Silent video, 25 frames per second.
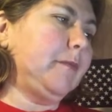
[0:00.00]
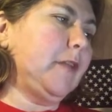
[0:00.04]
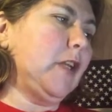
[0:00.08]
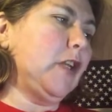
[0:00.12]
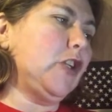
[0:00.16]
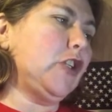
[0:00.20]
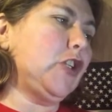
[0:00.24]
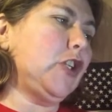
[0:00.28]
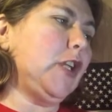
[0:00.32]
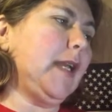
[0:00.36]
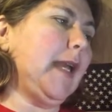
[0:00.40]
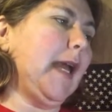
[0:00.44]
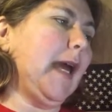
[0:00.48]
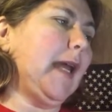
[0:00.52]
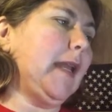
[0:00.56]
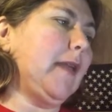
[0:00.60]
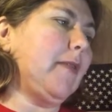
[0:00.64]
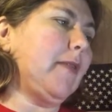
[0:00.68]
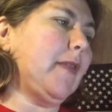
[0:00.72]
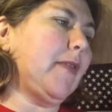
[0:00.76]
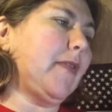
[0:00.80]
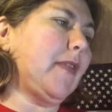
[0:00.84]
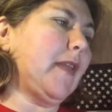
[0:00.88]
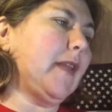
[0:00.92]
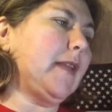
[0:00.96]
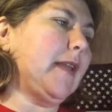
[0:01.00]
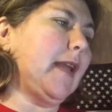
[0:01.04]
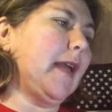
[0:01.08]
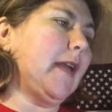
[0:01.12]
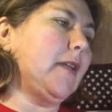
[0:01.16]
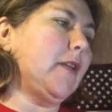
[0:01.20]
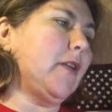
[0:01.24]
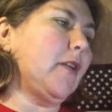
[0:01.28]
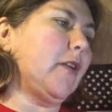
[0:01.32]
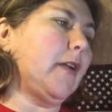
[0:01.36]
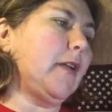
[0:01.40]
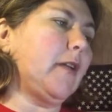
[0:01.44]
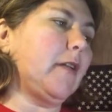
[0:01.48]
She added that the
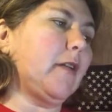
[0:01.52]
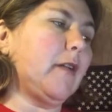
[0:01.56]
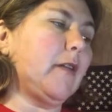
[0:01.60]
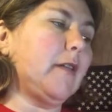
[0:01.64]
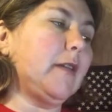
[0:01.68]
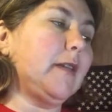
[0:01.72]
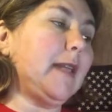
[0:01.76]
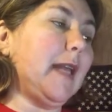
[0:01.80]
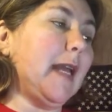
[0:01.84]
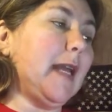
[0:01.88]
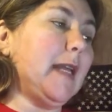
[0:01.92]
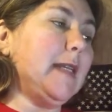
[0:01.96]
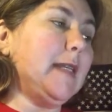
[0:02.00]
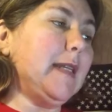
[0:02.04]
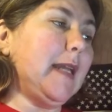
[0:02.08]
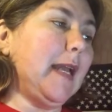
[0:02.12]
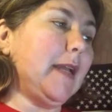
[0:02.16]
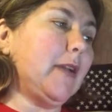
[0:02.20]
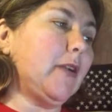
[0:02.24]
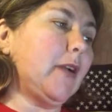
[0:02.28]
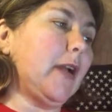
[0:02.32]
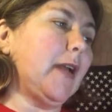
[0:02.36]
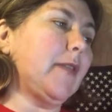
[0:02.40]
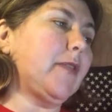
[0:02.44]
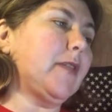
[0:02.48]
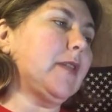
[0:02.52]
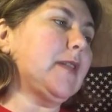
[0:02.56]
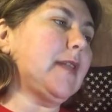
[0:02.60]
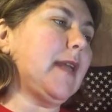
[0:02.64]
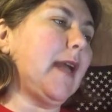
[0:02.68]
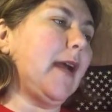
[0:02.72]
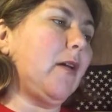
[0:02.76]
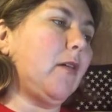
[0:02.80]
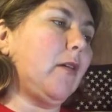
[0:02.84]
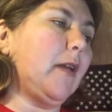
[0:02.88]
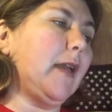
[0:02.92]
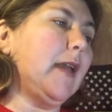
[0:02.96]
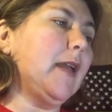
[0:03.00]
detonator at the
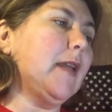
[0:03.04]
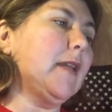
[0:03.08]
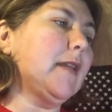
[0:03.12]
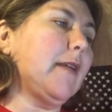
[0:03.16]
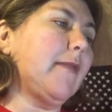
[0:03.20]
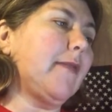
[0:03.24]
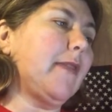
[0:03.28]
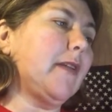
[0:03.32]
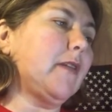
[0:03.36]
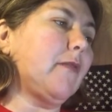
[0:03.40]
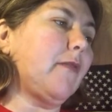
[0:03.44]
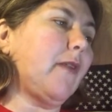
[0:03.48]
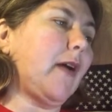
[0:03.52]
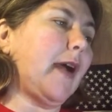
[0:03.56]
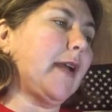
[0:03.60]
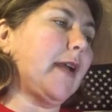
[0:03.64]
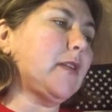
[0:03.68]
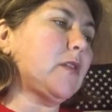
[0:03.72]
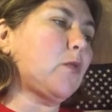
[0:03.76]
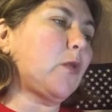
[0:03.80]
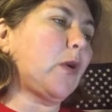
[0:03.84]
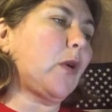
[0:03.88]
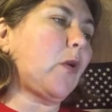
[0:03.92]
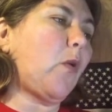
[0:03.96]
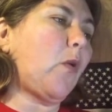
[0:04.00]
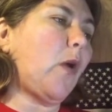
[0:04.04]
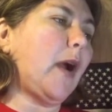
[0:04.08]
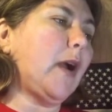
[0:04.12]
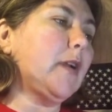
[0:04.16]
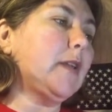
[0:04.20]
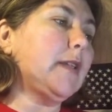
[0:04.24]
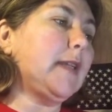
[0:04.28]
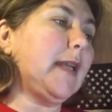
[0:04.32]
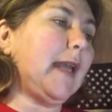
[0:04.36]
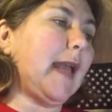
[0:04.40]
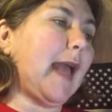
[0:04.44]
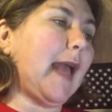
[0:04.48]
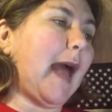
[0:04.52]
tail end of the device
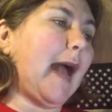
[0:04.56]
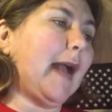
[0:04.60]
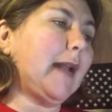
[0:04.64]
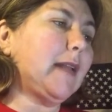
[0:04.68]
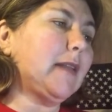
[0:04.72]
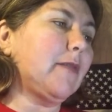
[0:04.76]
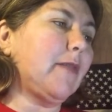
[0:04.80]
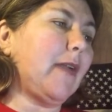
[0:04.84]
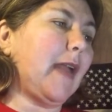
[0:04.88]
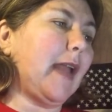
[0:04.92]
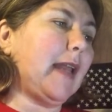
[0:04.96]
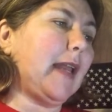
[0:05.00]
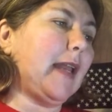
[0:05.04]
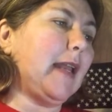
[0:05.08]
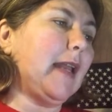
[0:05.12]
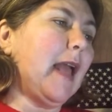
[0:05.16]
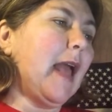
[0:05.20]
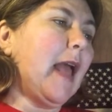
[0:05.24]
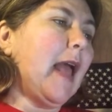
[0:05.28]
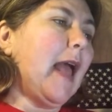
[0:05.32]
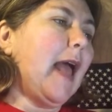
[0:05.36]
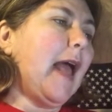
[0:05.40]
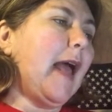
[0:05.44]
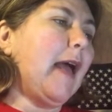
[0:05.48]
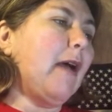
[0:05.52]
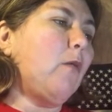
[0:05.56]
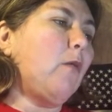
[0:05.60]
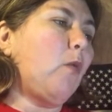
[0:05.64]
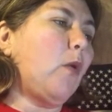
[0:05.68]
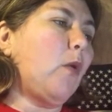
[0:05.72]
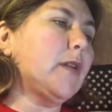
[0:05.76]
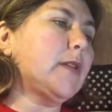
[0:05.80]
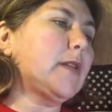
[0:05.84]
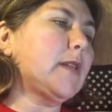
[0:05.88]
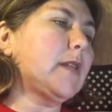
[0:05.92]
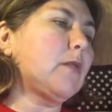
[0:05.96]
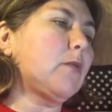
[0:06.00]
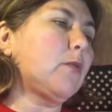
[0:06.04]
required deactivating and
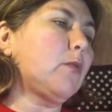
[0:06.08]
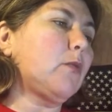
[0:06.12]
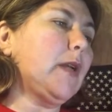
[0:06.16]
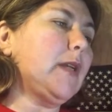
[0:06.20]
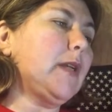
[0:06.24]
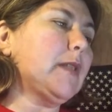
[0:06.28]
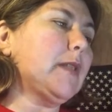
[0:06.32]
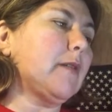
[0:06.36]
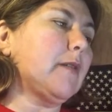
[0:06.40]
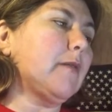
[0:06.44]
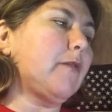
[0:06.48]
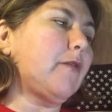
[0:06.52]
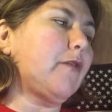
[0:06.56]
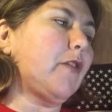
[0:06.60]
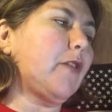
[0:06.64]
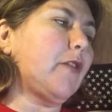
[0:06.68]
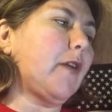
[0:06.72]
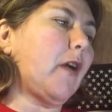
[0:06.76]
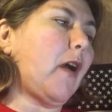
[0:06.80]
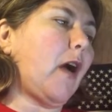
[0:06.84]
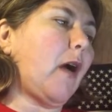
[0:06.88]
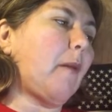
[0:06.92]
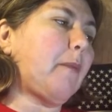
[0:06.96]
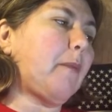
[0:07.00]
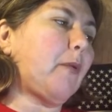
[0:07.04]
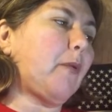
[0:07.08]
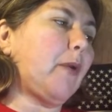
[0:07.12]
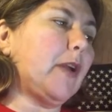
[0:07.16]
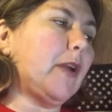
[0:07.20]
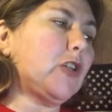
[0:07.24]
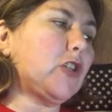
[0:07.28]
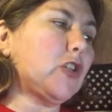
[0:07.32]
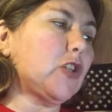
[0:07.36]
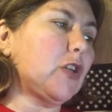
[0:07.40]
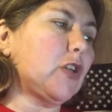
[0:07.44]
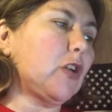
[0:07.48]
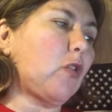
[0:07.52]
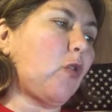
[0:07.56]
was the reason for the
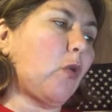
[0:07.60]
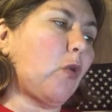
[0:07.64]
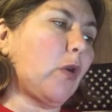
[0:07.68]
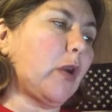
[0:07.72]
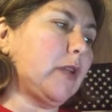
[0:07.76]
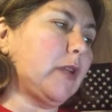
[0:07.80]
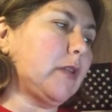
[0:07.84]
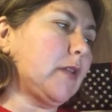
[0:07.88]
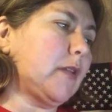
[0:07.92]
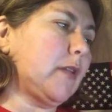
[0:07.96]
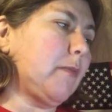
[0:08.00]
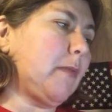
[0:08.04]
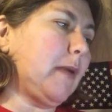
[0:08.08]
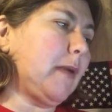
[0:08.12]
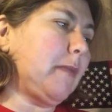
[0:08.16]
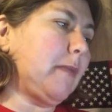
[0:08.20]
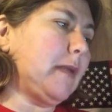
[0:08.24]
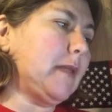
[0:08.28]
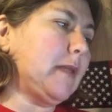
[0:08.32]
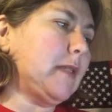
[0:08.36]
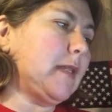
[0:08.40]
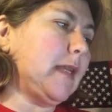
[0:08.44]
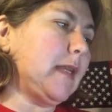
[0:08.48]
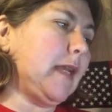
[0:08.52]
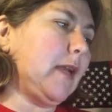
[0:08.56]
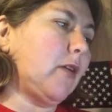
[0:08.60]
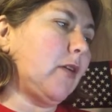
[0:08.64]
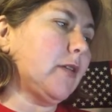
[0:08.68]
operation, according to the BBC.